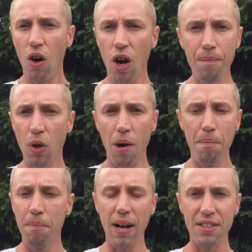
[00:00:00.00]
I'm not a
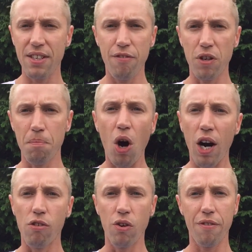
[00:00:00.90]
massive
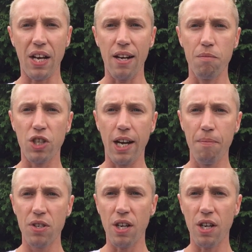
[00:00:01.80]
admirer of Calum Chambers.